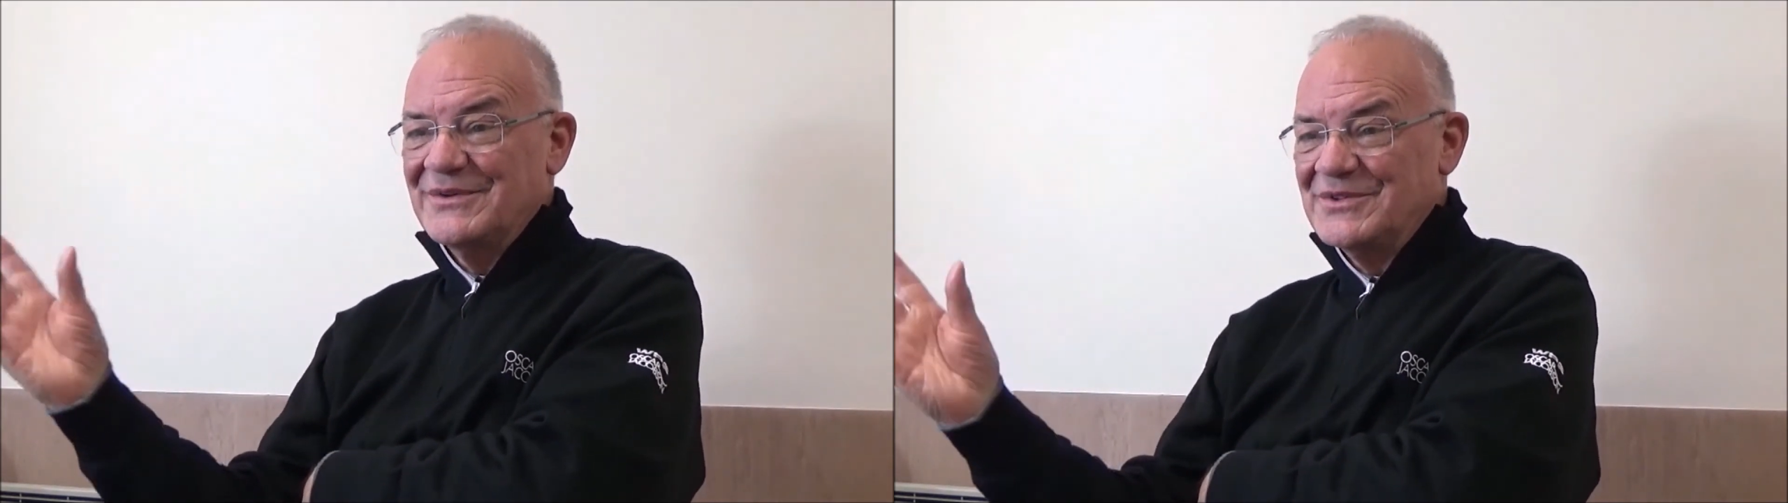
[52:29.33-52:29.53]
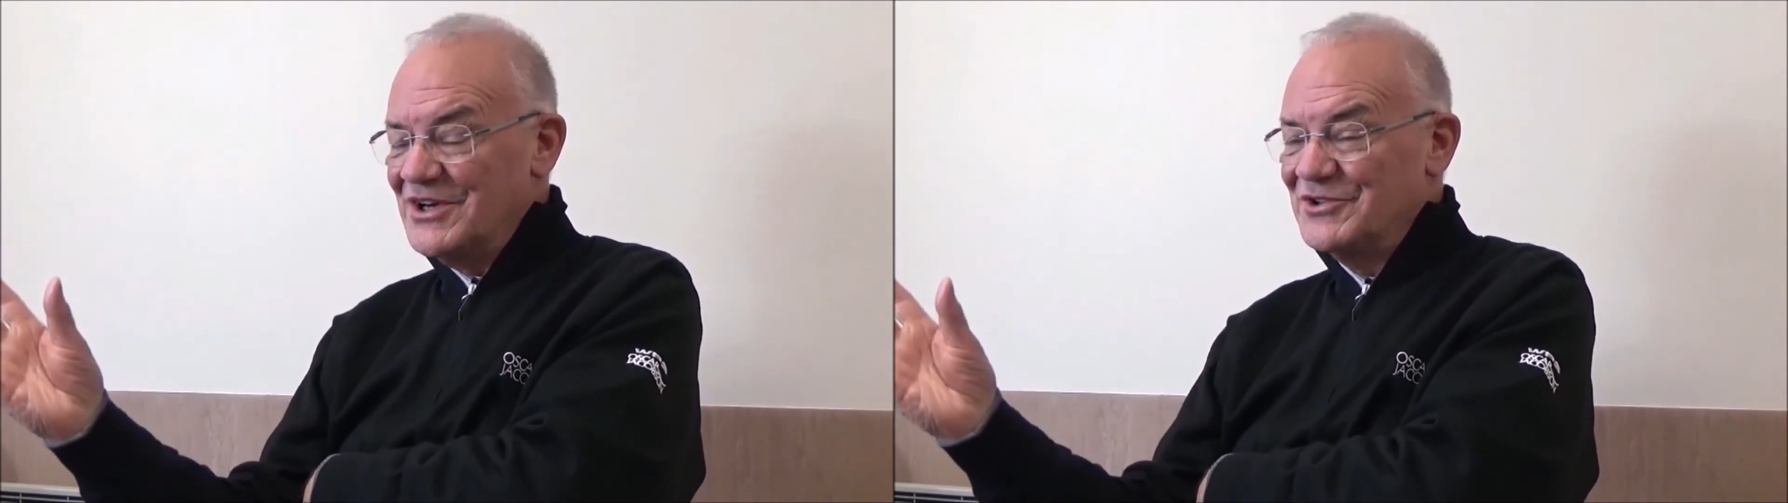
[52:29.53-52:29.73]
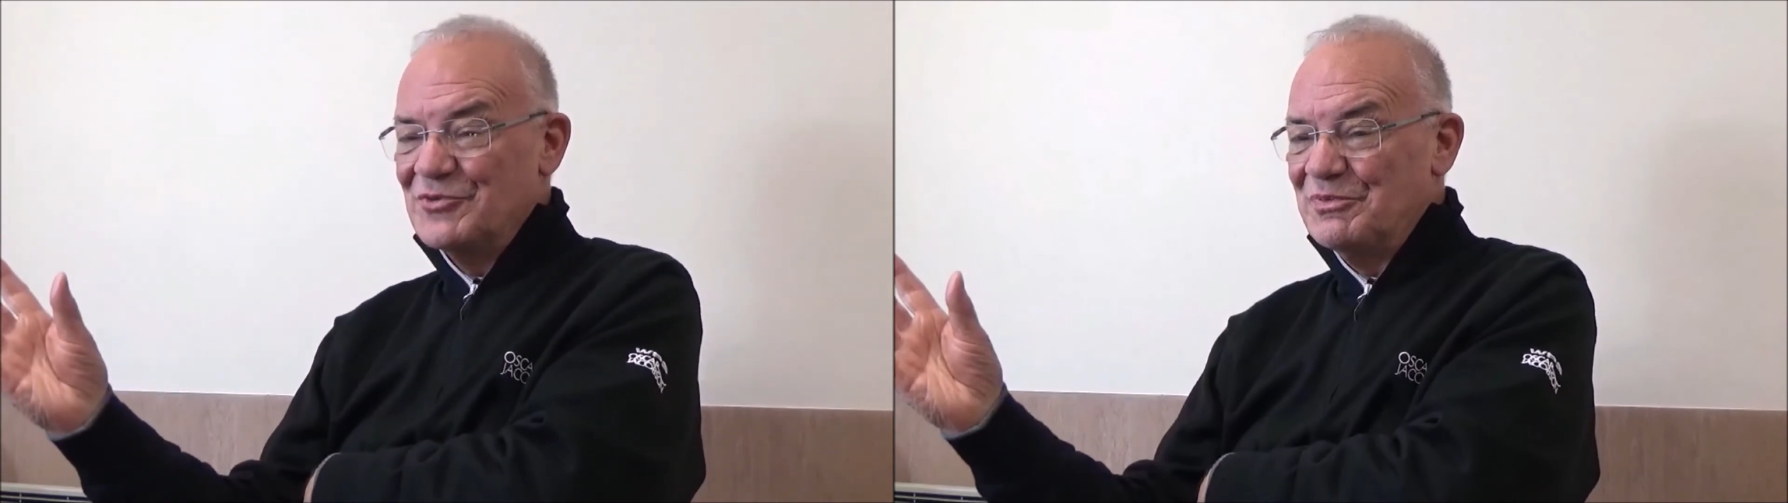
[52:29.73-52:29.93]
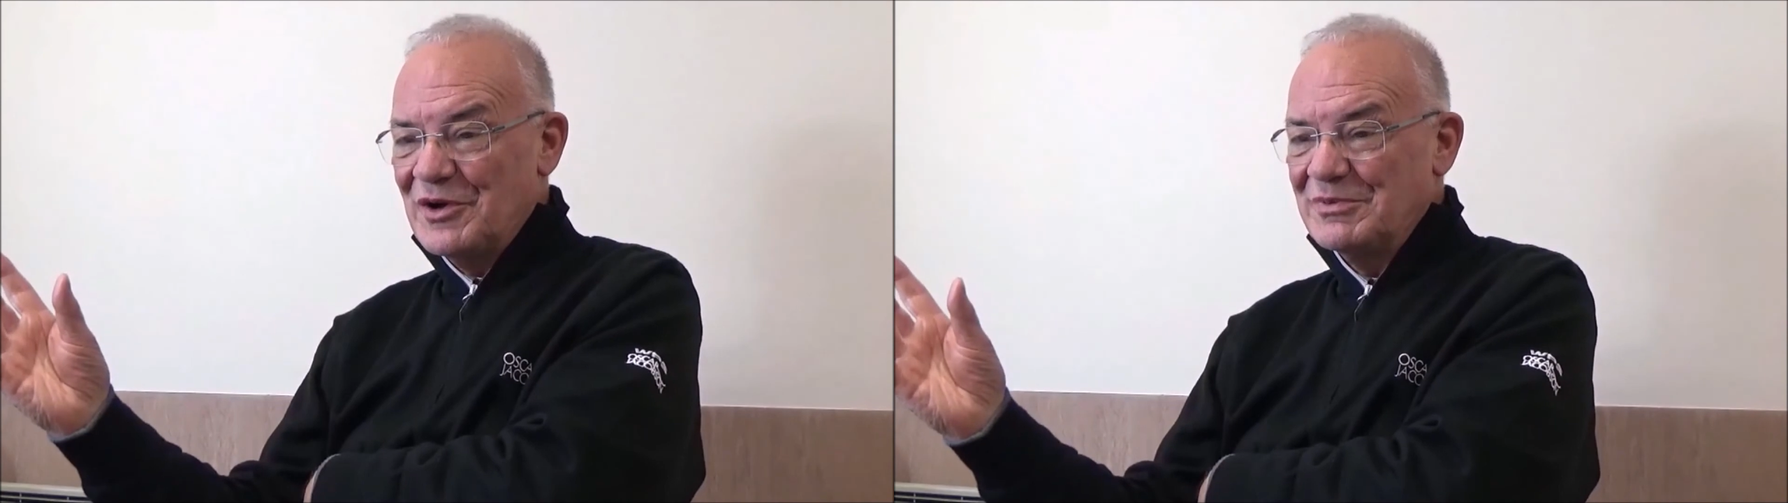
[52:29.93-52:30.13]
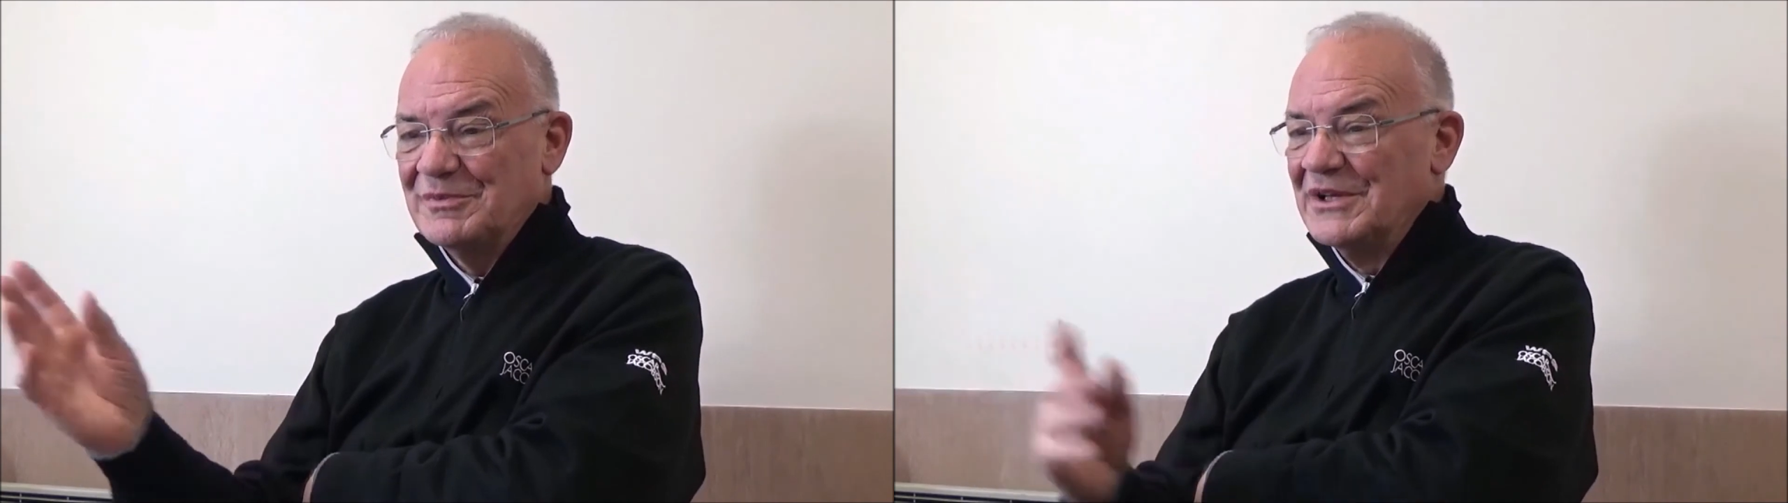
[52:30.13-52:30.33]
There was no
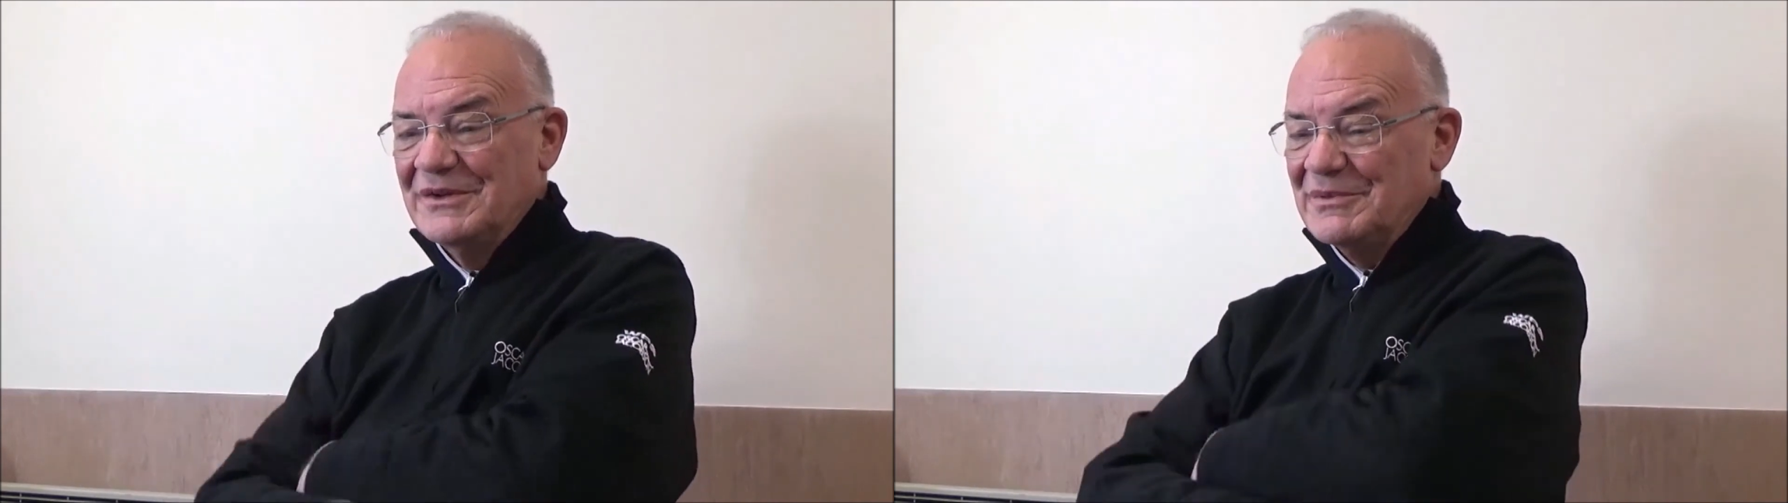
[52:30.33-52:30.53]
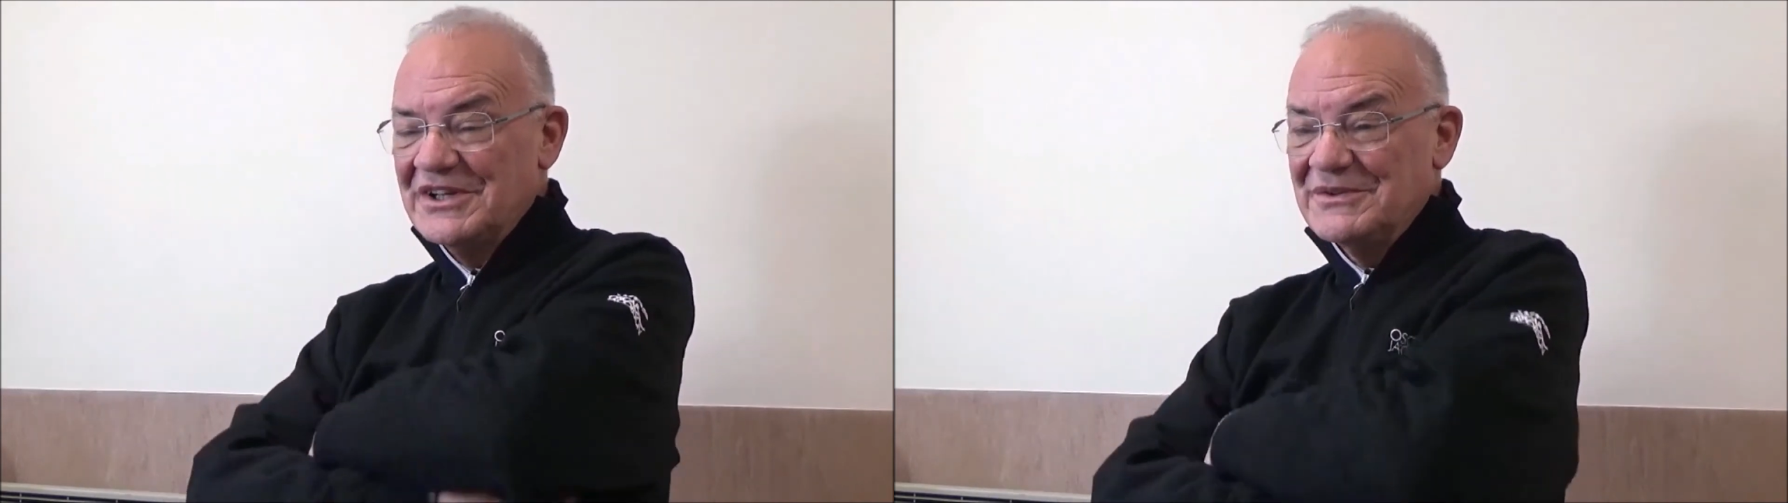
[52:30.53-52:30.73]
problem, but